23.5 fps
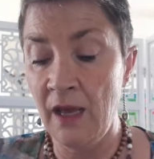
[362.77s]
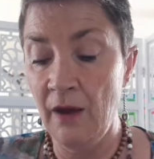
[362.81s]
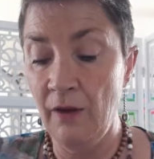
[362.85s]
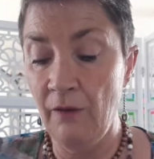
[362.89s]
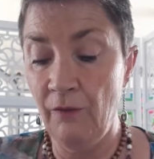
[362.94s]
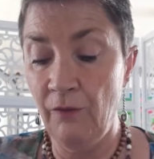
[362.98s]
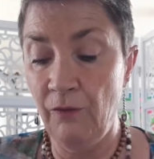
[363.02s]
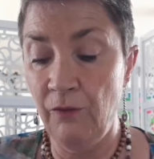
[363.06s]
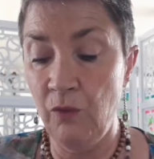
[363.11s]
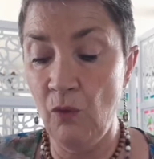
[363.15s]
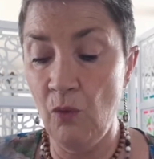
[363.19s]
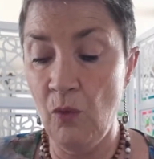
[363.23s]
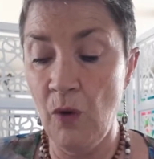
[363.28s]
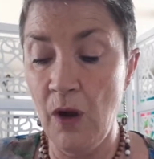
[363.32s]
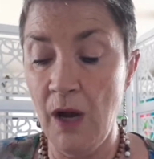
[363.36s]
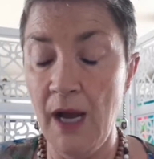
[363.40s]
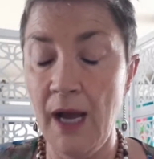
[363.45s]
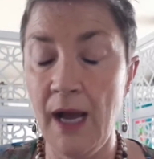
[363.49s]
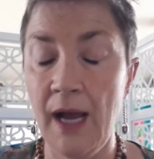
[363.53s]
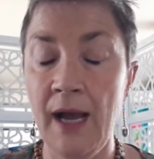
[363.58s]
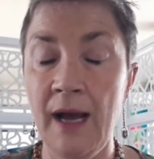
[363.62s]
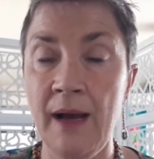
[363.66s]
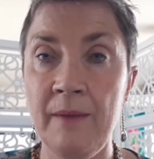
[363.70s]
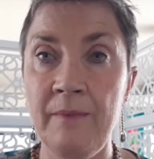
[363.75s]
for
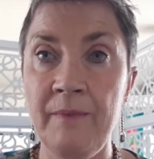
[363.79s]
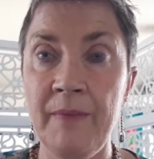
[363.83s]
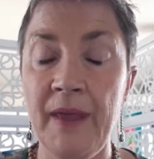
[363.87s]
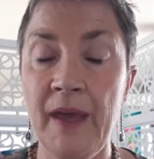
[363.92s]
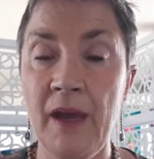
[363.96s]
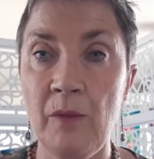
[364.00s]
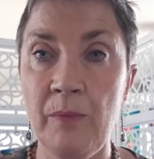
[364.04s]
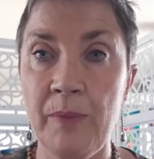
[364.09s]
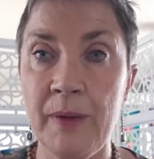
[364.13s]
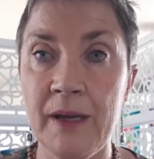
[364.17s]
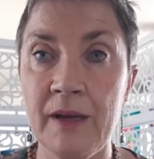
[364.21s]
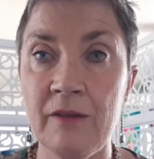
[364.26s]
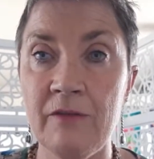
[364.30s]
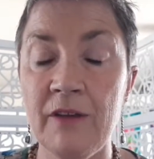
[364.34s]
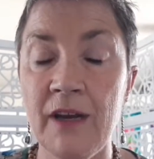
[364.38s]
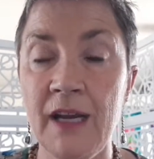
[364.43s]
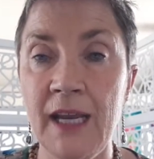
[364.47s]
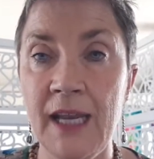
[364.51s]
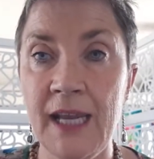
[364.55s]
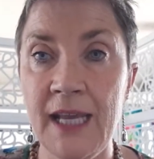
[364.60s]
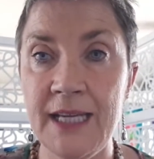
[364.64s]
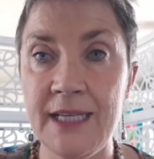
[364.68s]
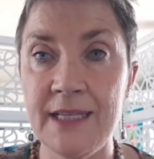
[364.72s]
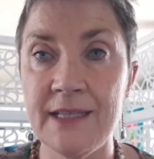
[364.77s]
helping
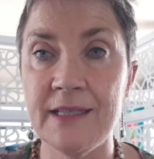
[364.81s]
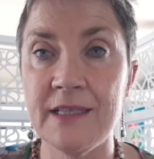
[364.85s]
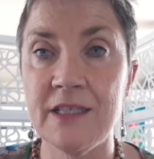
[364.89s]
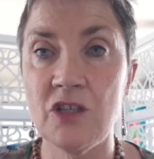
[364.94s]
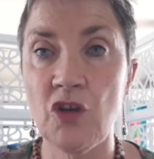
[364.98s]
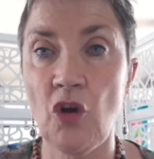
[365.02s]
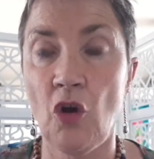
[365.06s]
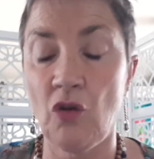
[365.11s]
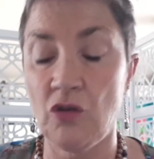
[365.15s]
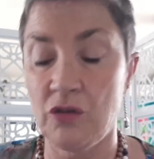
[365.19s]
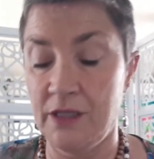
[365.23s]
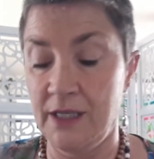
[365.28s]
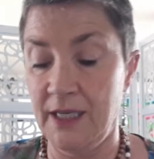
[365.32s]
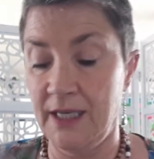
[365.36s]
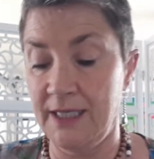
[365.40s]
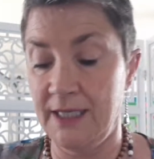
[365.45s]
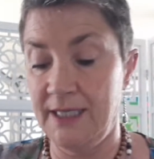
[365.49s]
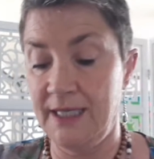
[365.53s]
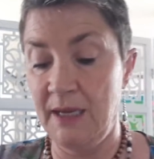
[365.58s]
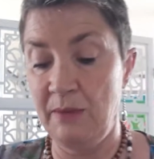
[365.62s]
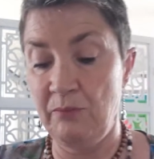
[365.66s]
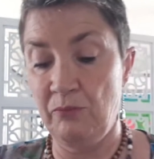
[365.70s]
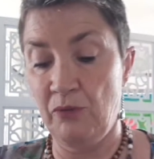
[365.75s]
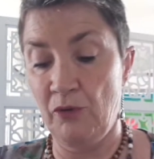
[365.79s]
release toxic
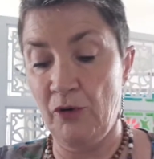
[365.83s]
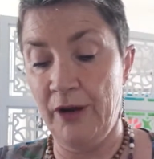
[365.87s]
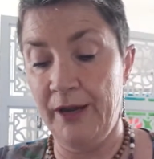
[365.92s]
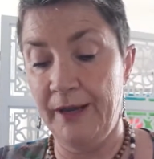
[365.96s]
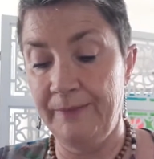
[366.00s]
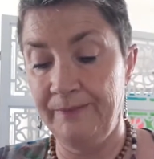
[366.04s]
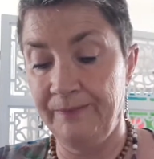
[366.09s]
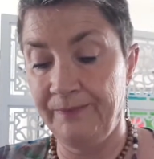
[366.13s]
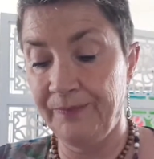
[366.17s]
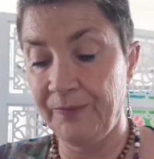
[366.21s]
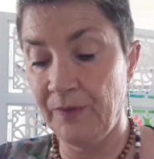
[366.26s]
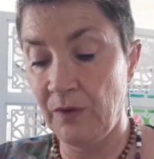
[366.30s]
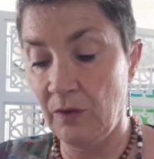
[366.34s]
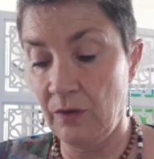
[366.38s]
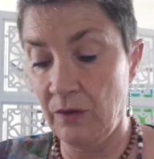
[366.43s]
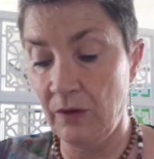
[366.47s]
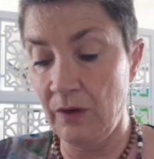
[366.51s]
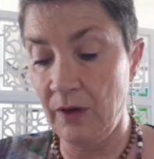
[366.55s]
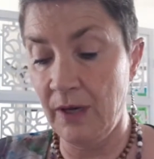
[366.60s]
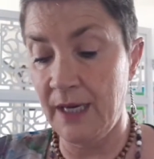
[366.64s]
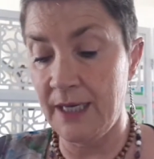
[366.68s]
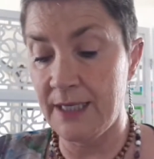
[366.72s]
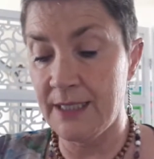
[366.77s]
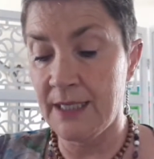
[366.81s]
debris. All
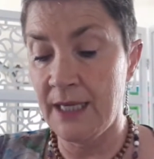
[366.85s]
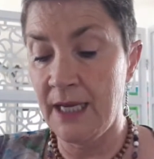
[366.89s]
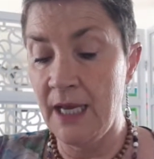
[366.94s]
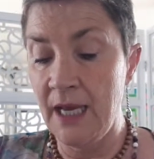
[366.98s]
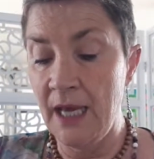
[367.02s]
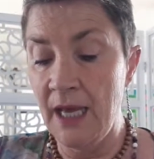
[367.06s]
right.